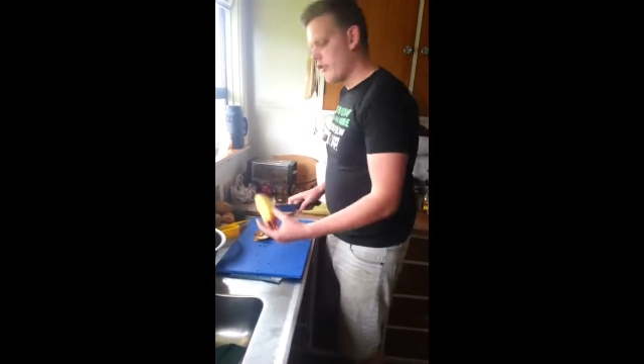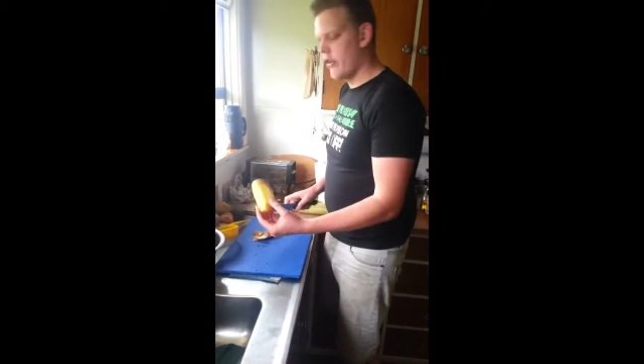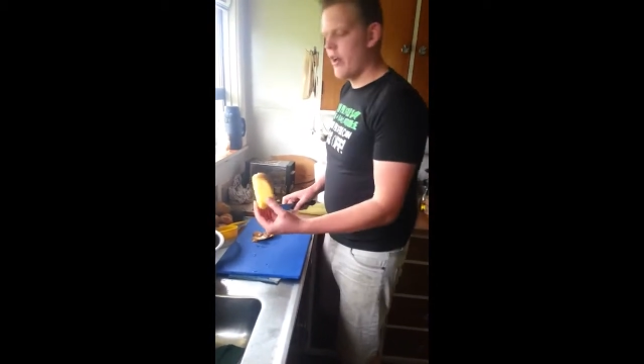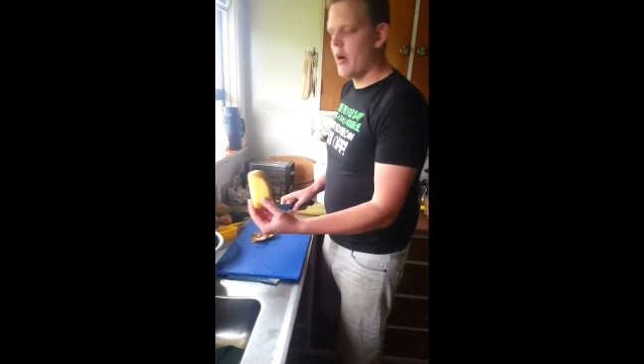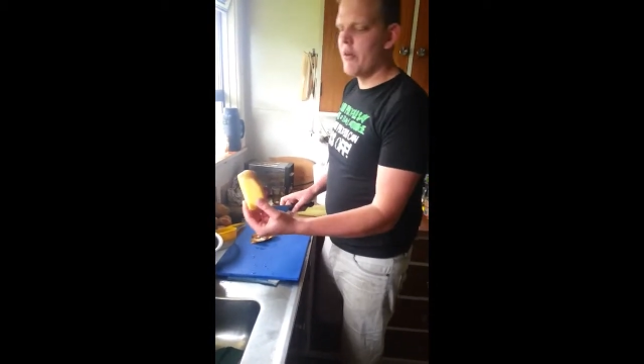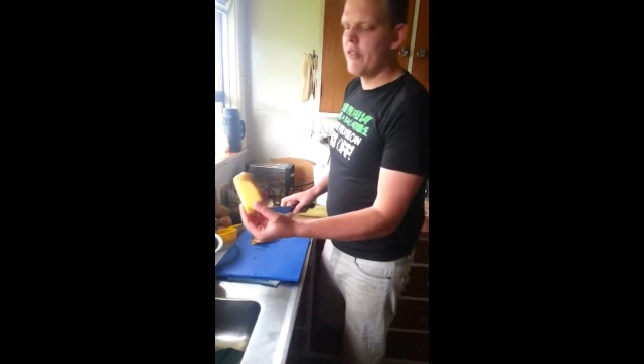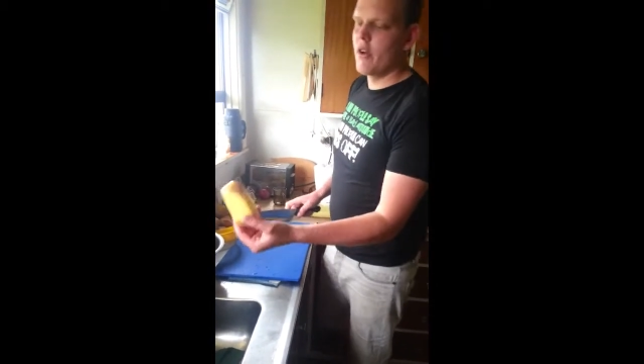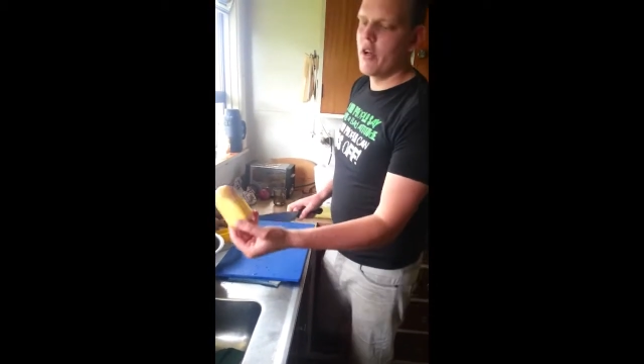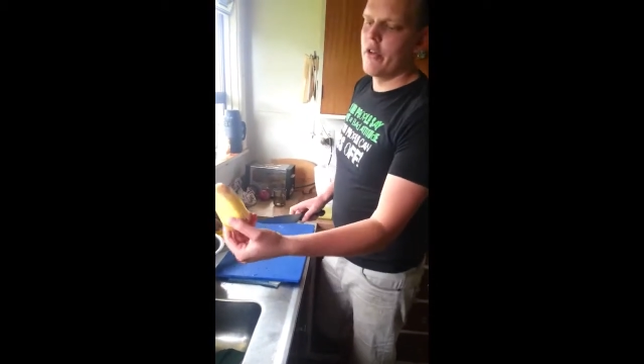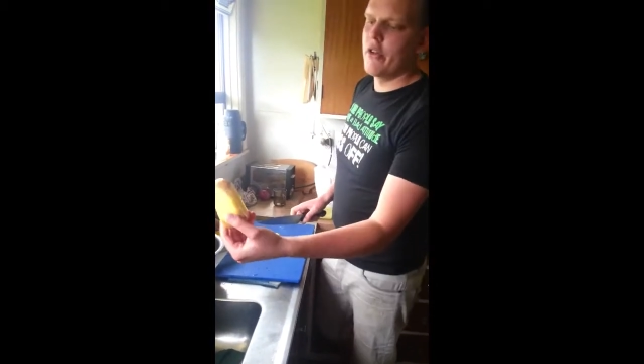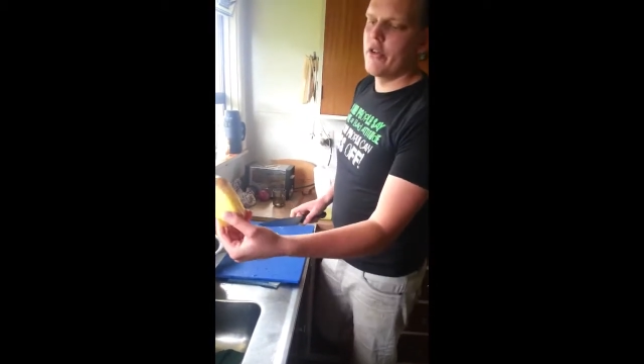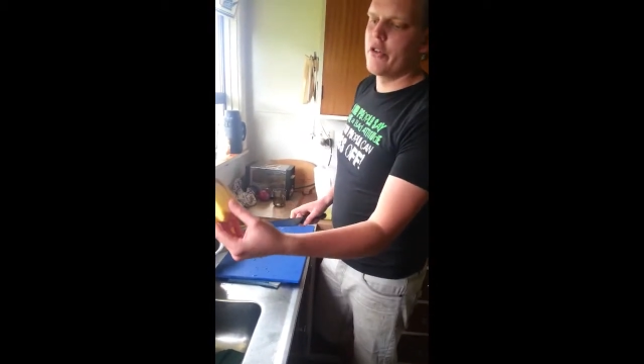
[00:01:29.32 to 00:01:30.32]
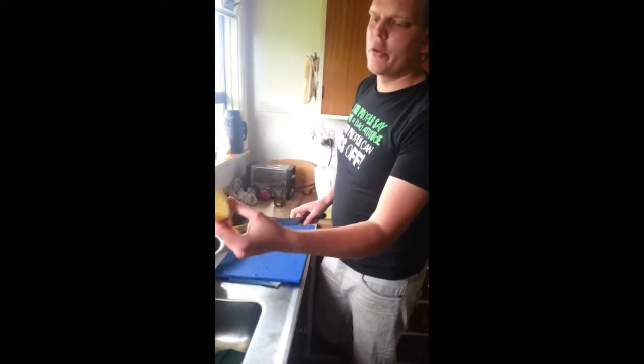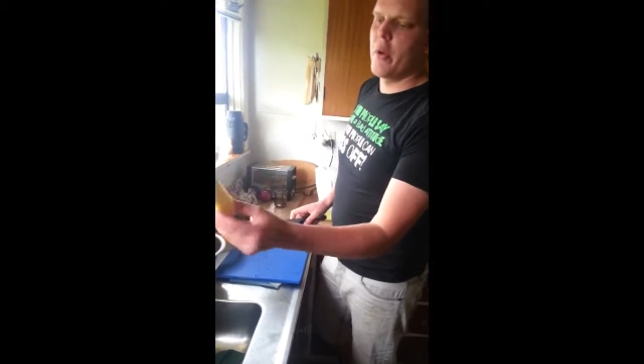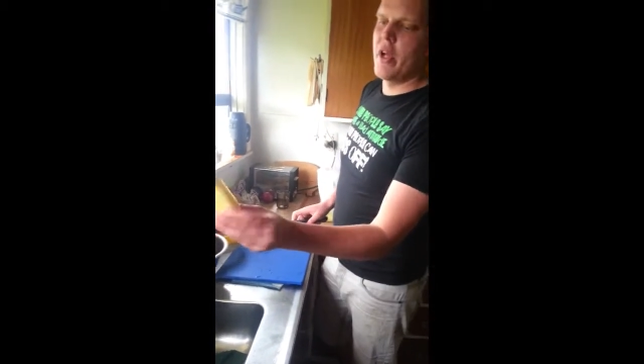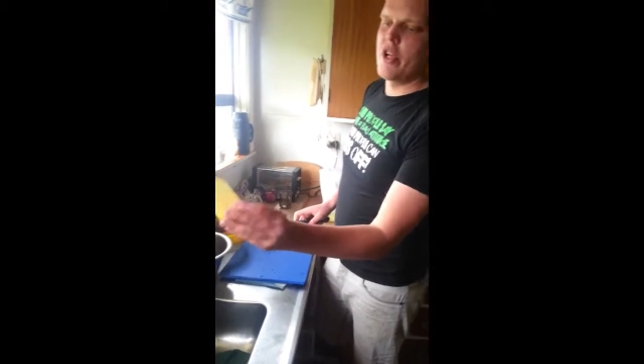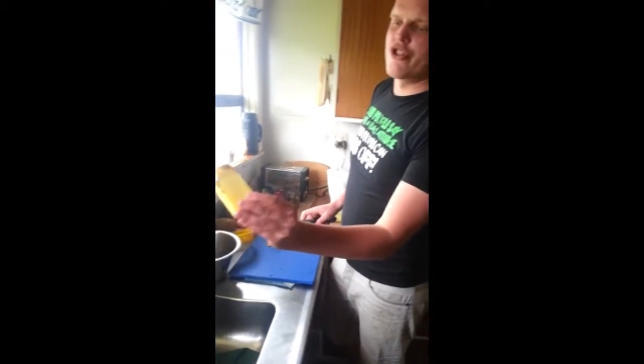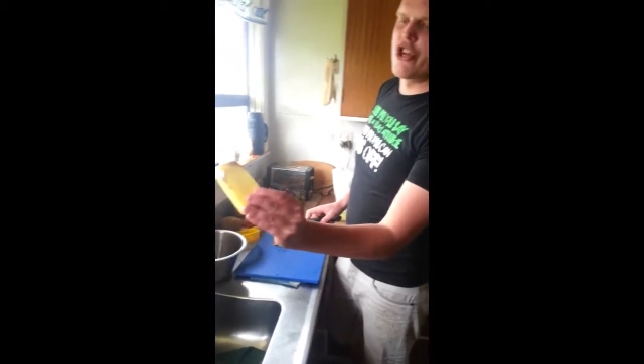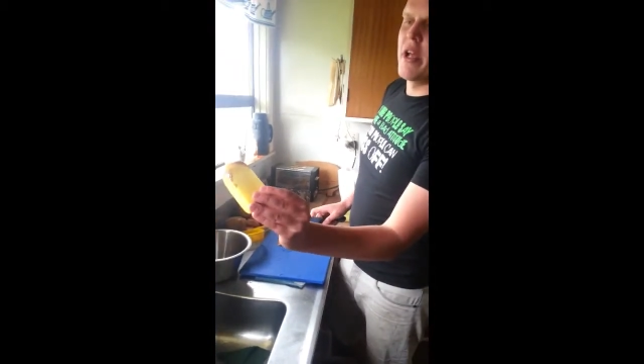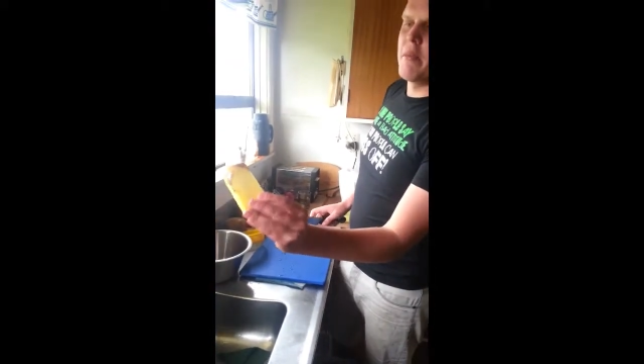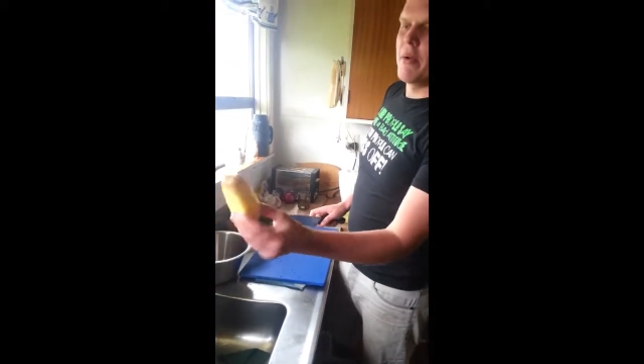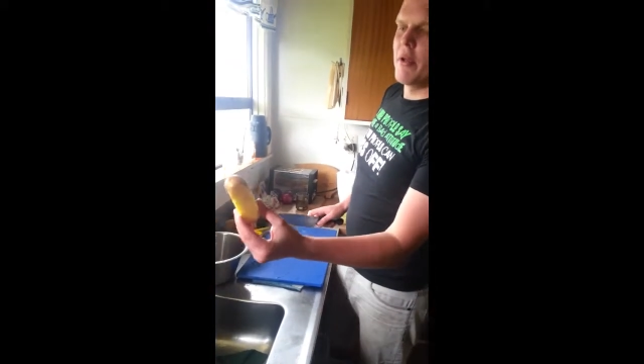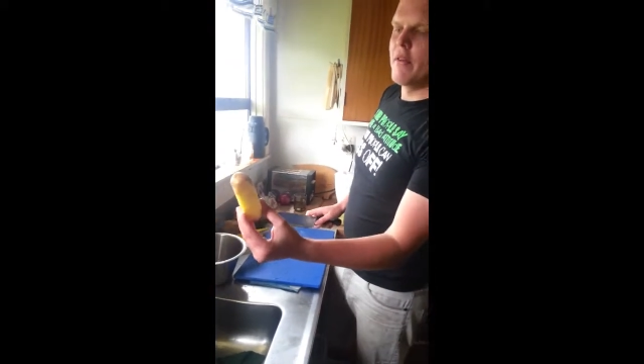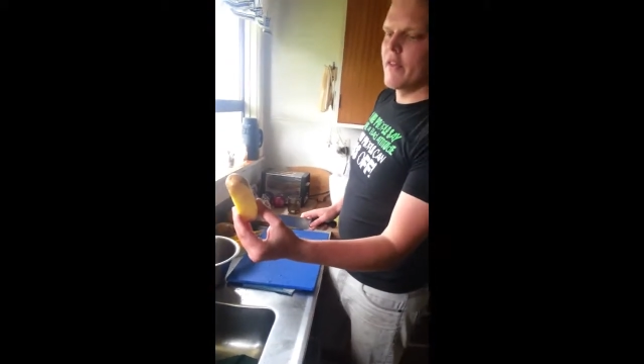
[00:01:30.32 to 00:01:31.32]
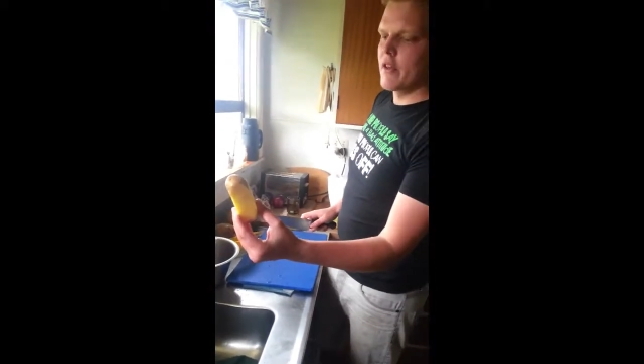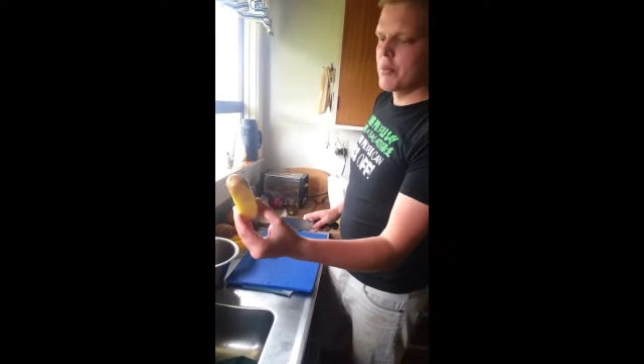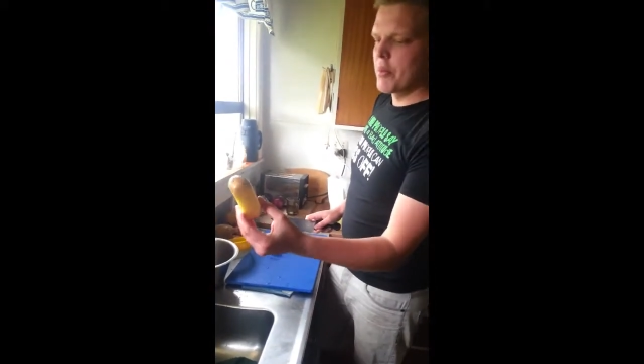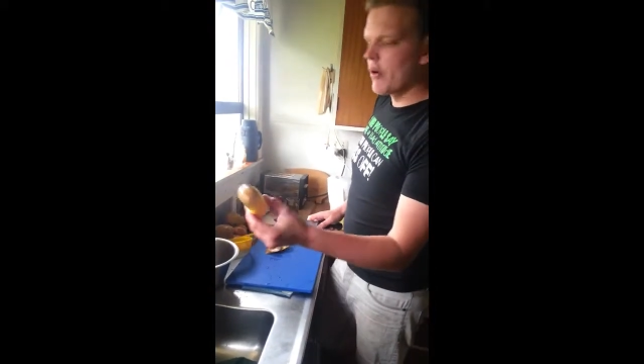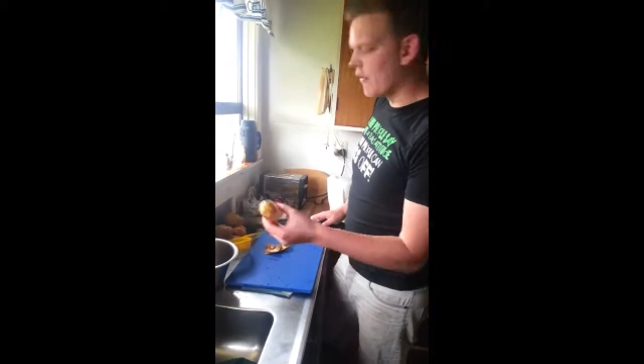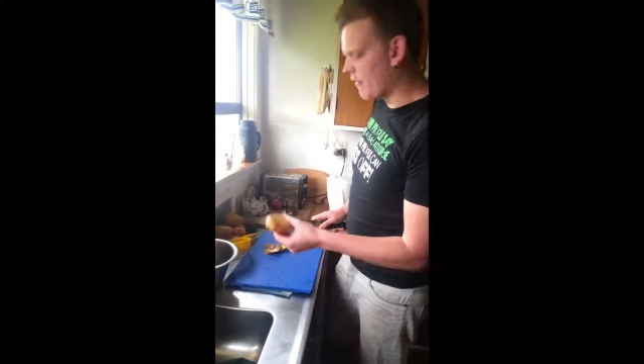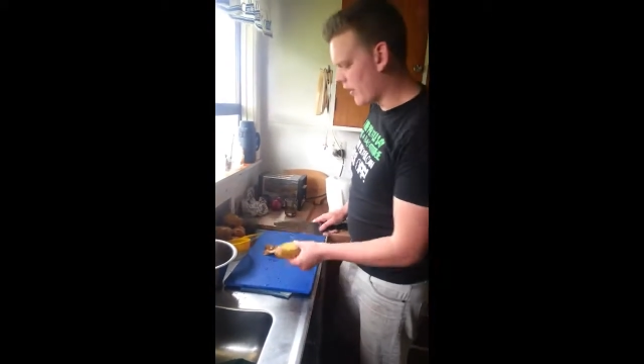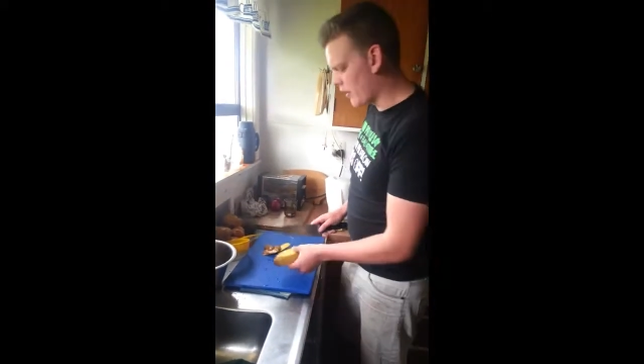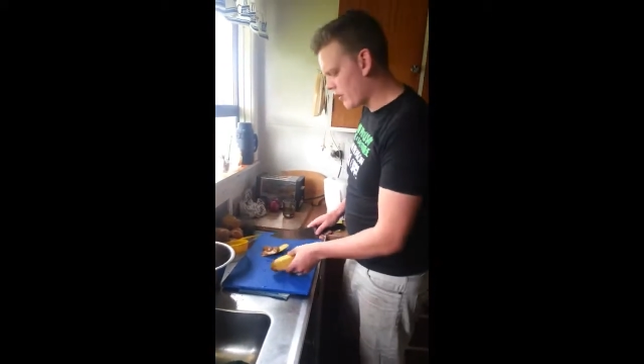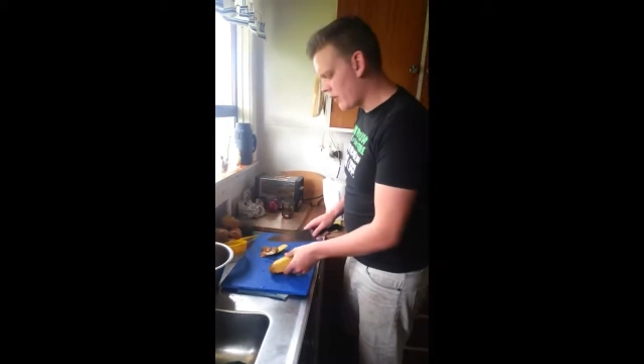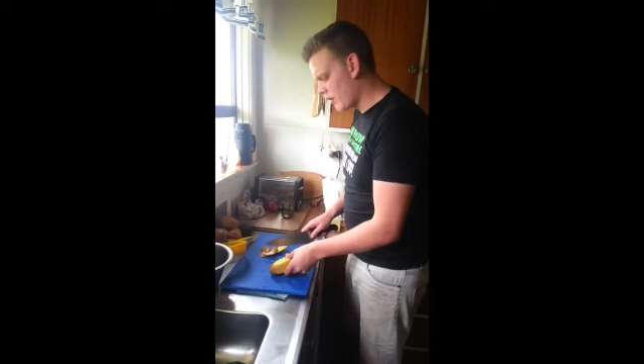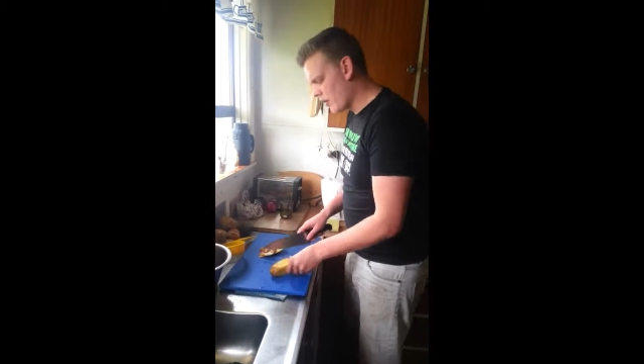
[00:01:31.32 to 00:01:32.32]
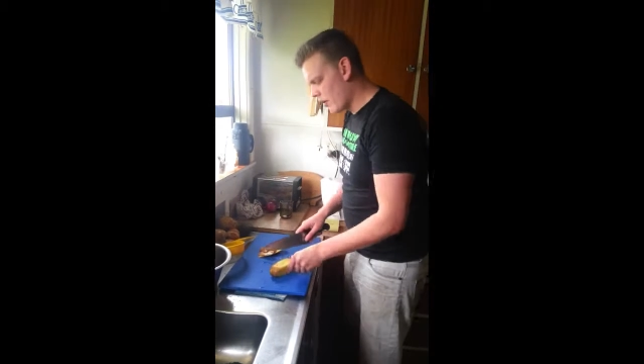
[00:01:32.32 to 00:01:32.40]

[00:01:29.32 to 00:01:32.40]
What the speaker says: So now we've got a square shape, that's perfect.